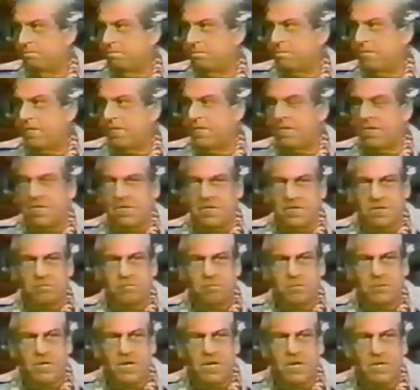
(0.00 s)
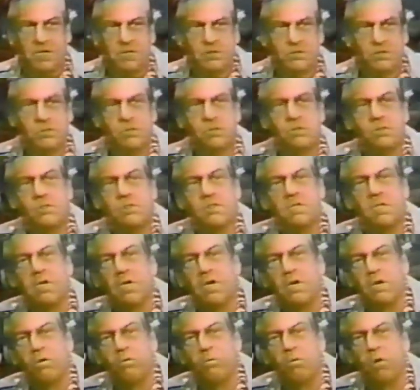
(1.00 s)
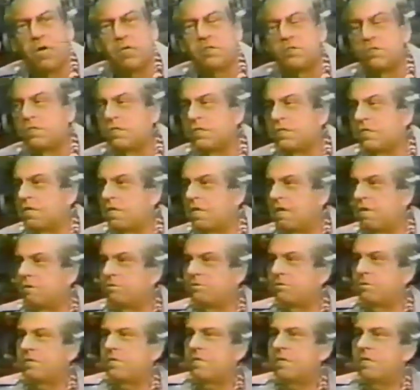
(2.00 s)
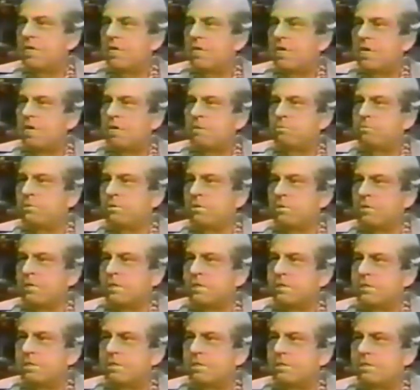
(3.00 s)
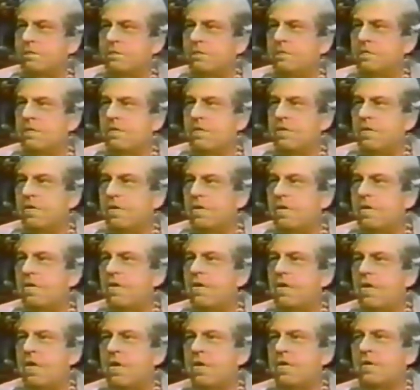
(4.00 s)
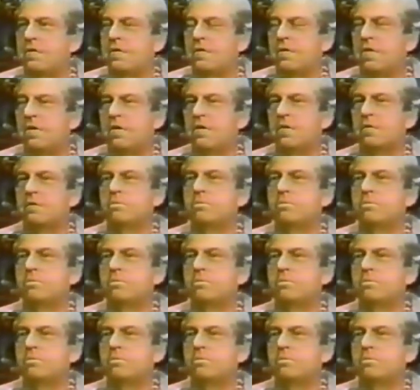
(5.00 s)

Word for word: and they had FBI agents watching every airport and uh,